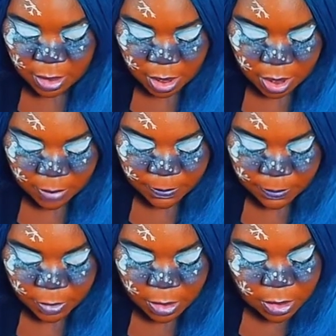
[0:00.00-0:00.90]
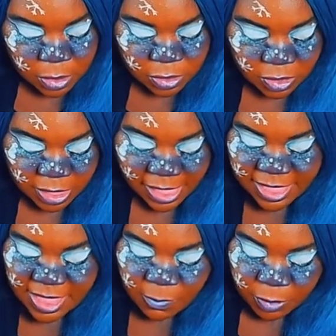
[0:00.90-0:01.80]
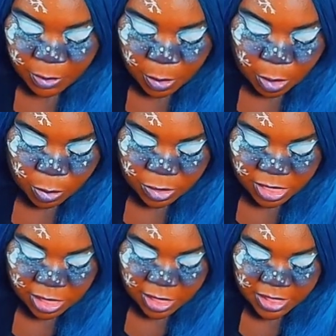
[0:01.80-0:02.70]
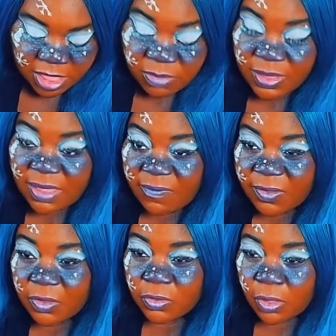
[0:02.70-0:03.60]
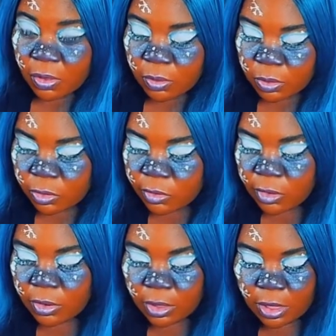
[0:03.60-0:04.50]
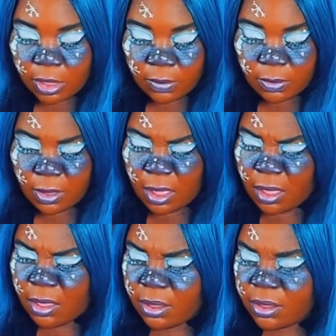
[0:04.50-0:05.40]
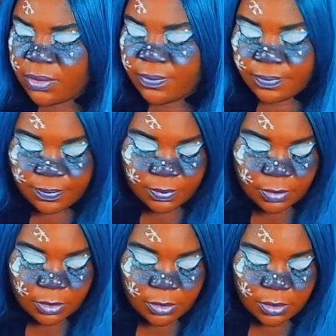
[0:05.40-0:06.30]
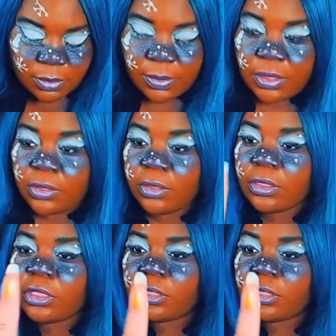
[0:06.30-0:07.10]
So let's see what the gold is like, because we love a good gold. Oh my god.